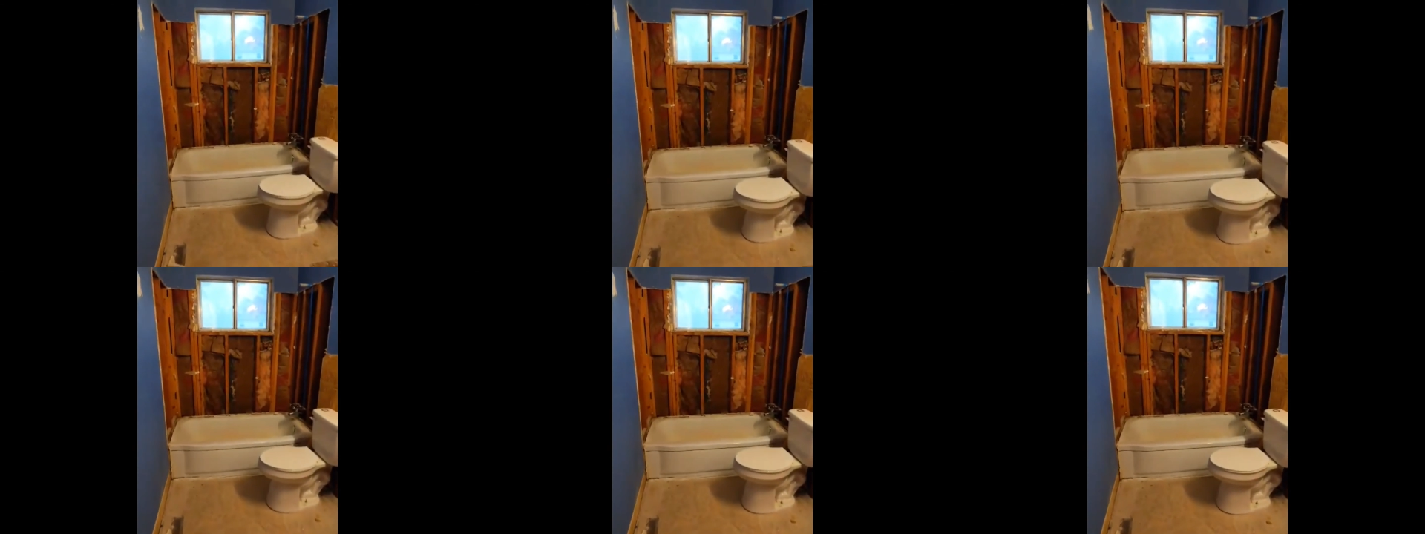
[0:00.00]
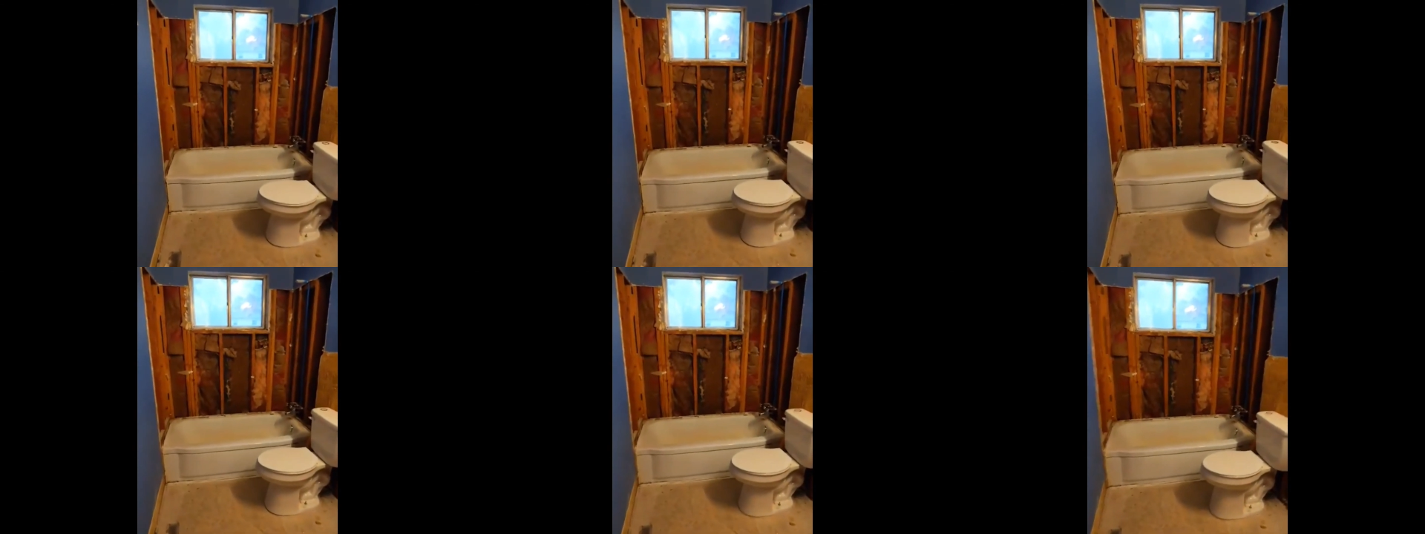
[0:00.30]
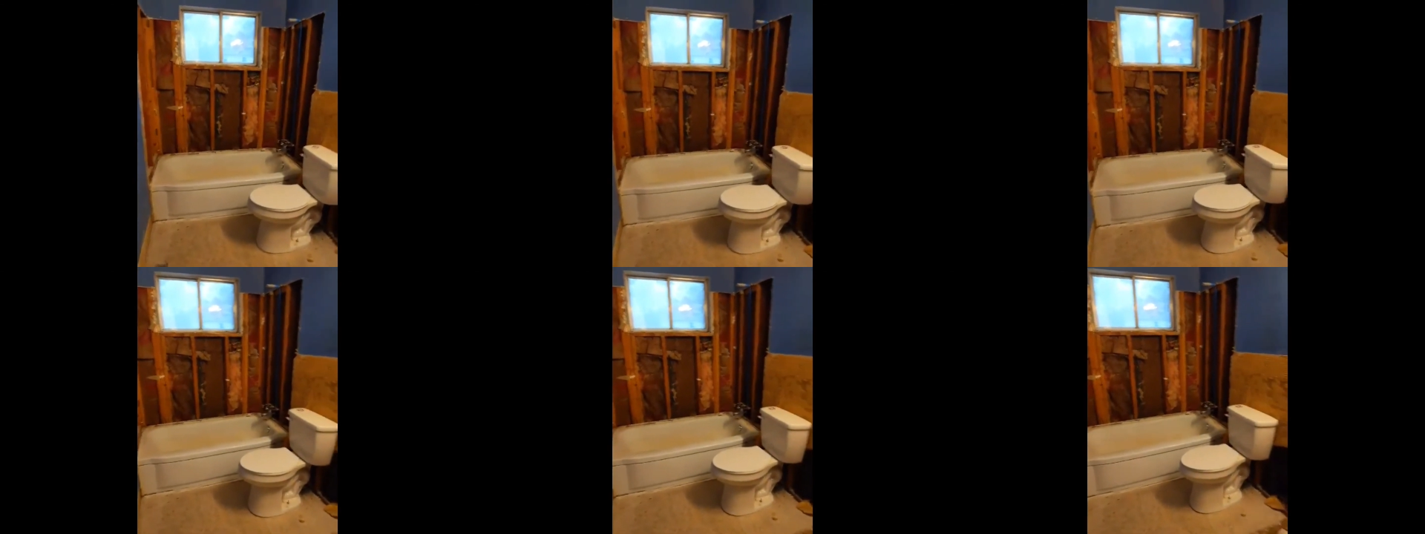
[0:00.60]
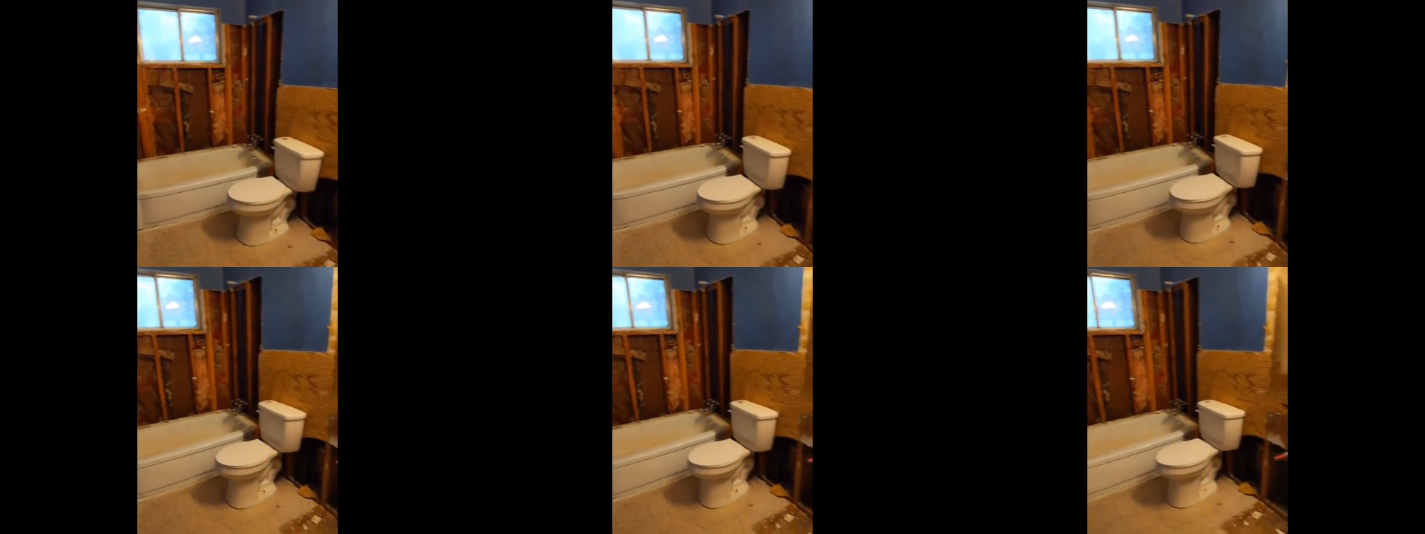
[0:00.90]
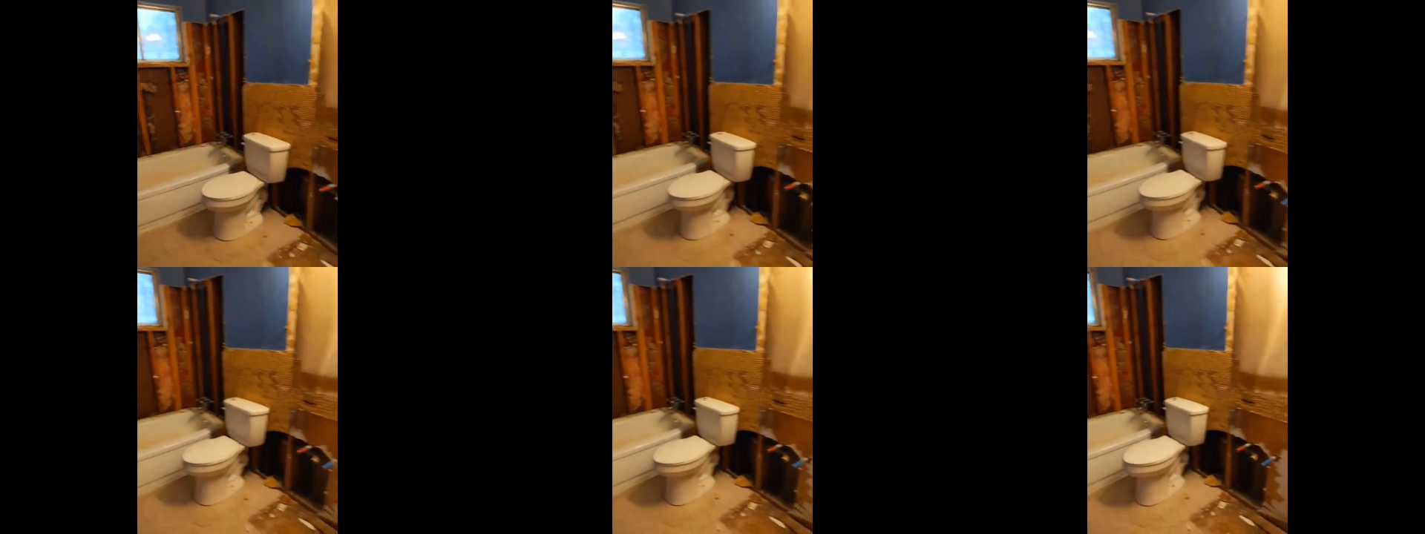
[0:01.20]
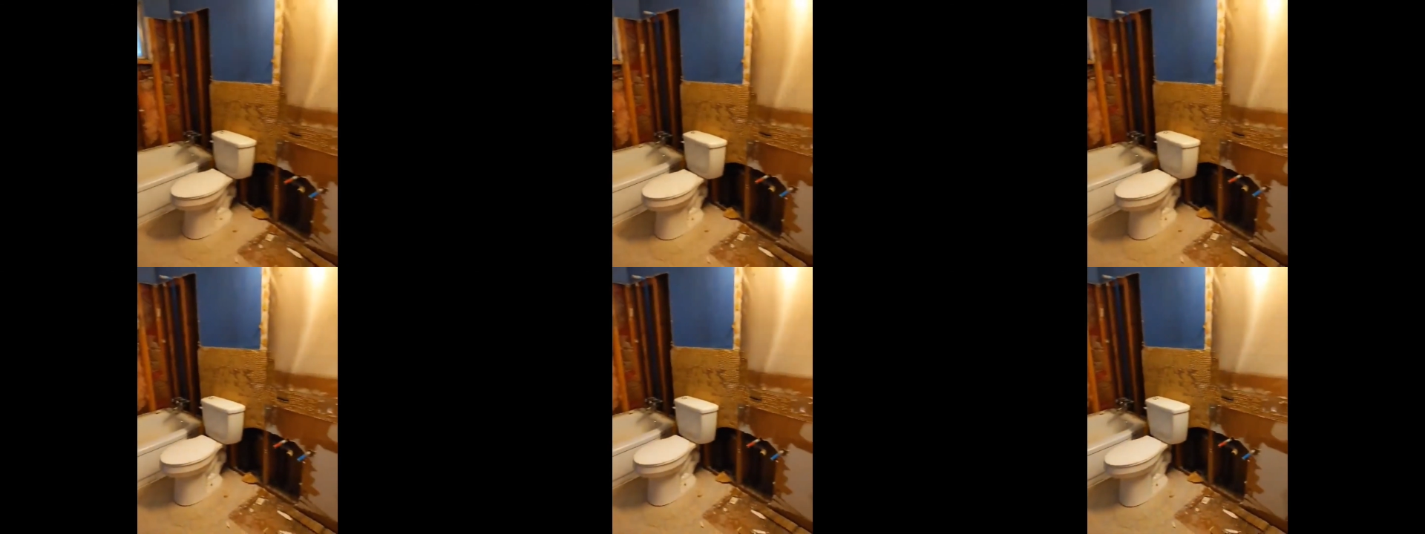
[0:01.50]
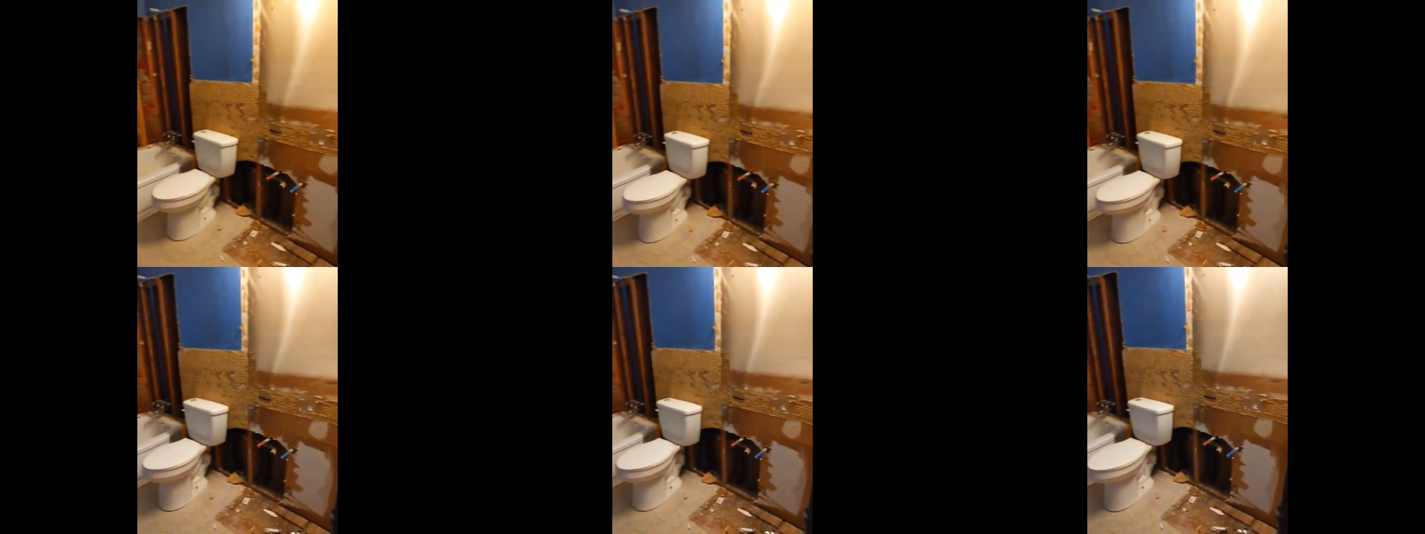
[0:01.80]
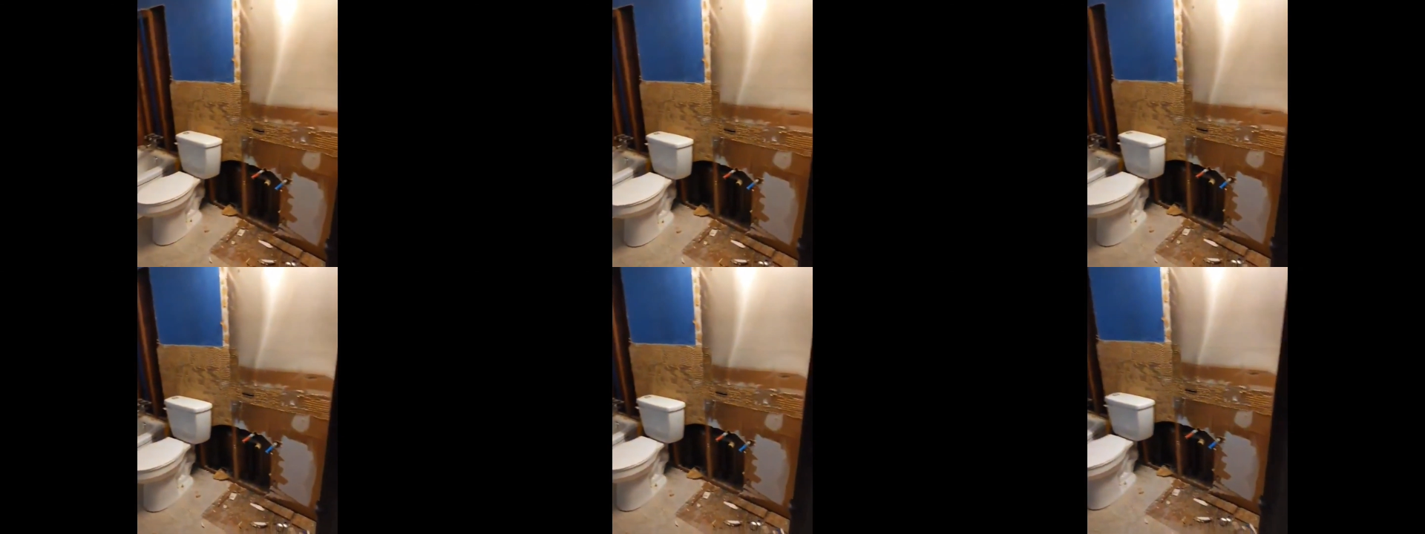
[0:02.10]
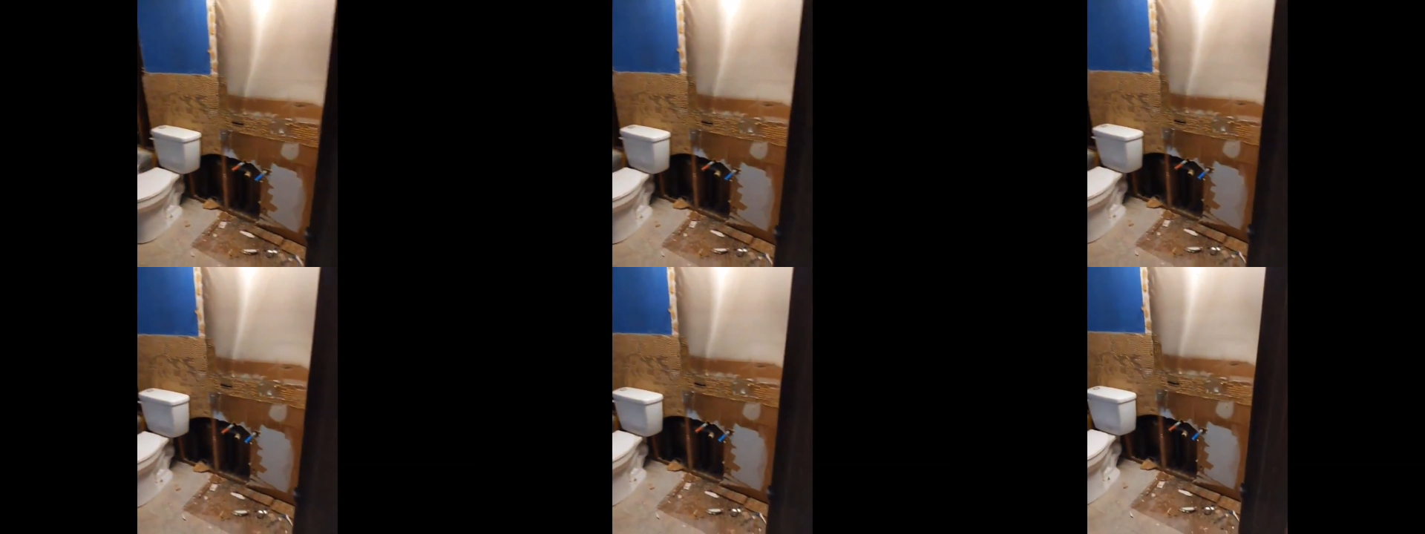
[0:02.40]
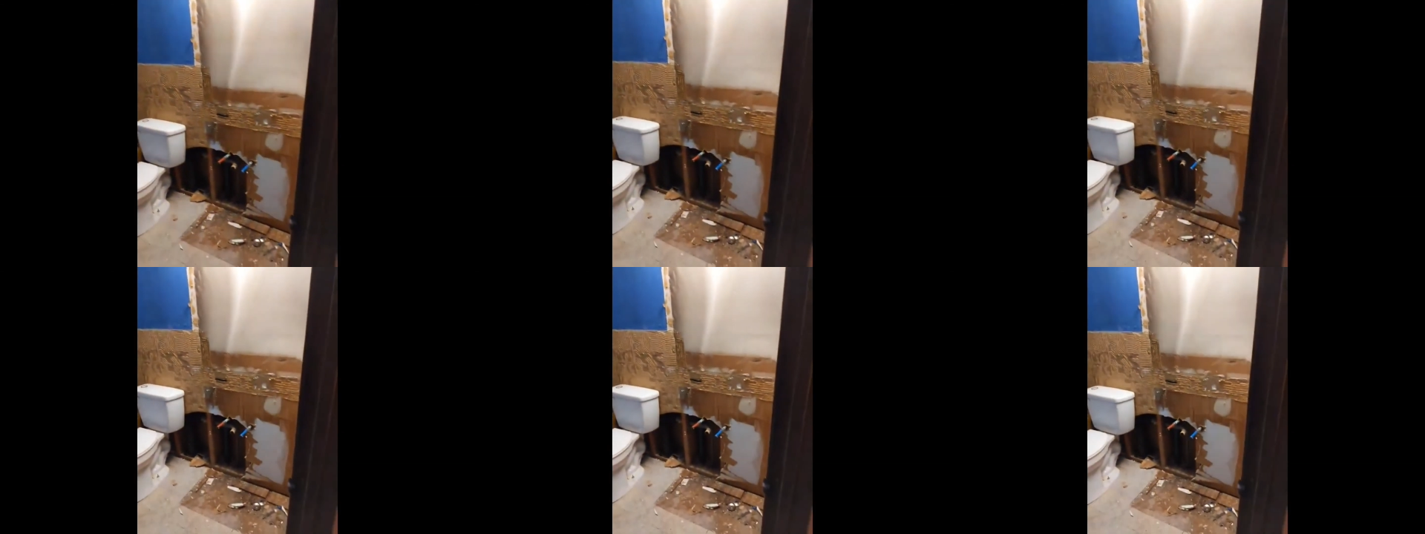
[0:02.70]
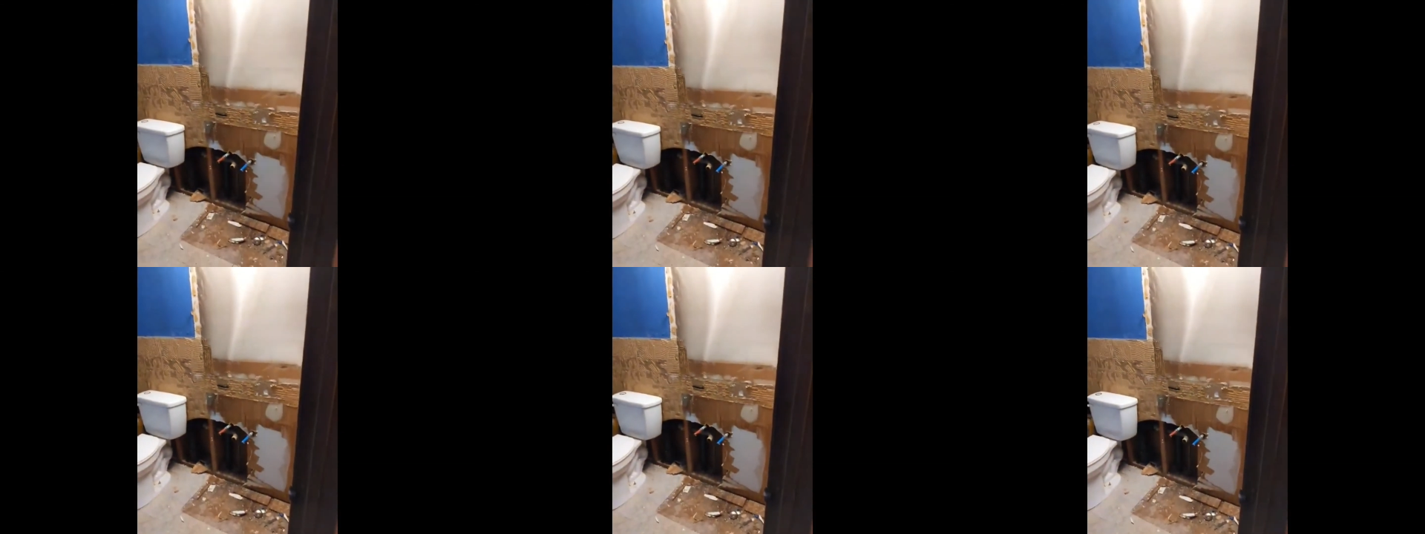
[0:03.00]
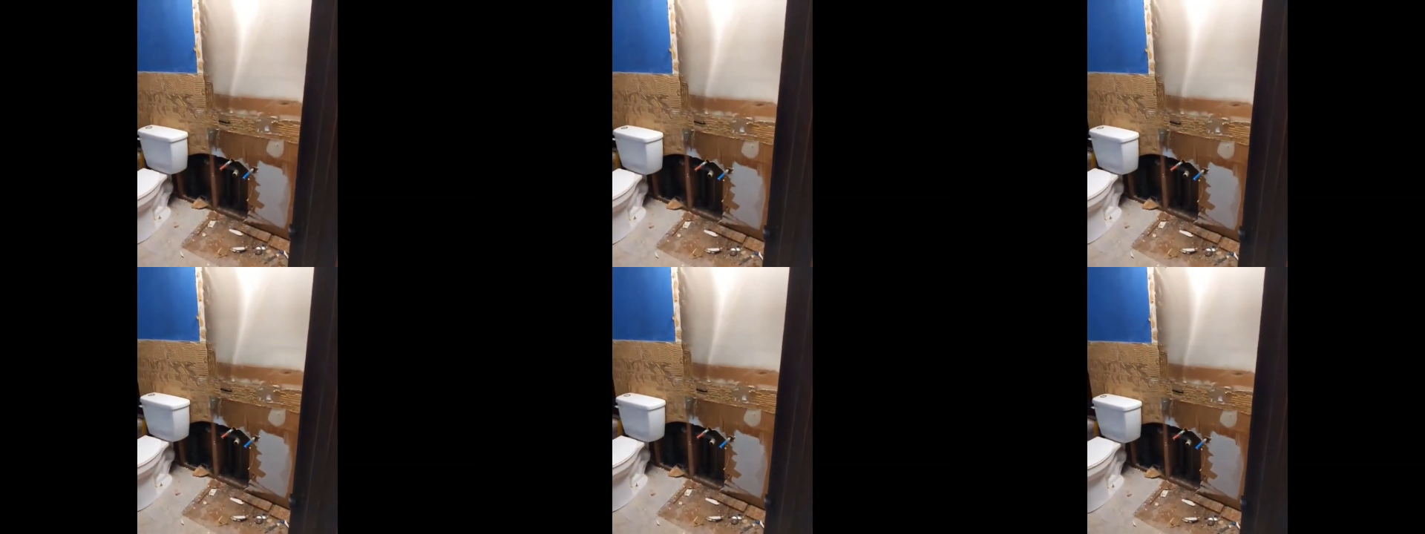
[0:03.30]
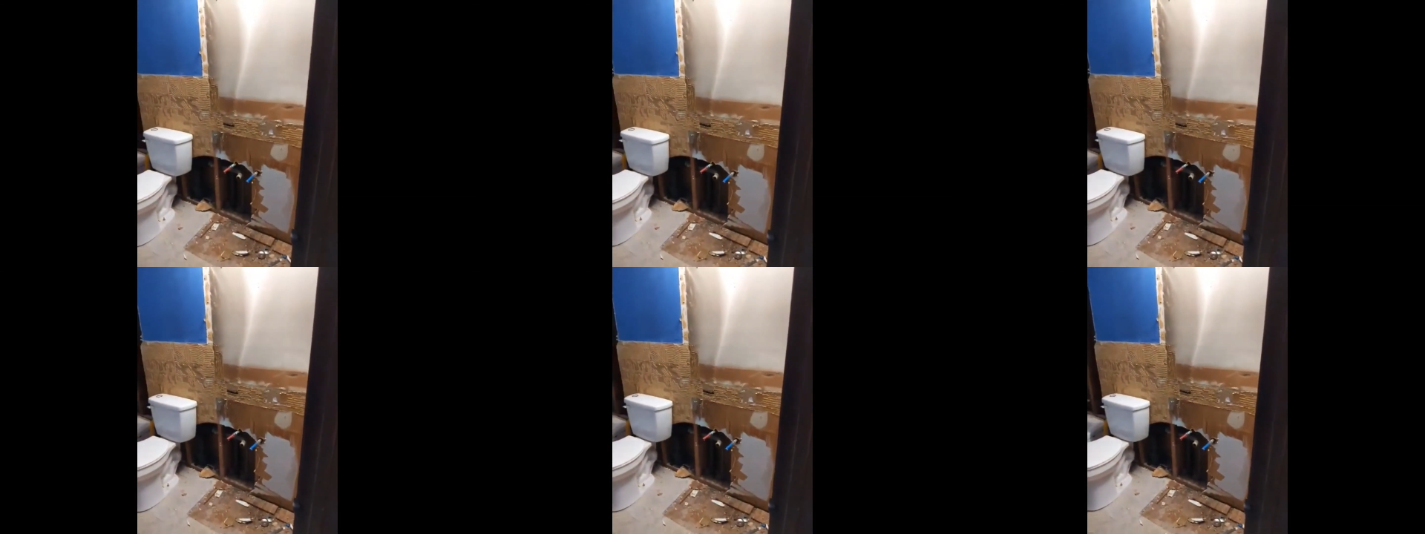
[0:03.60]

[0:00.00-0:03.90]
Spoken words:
[unreadable: no face in view]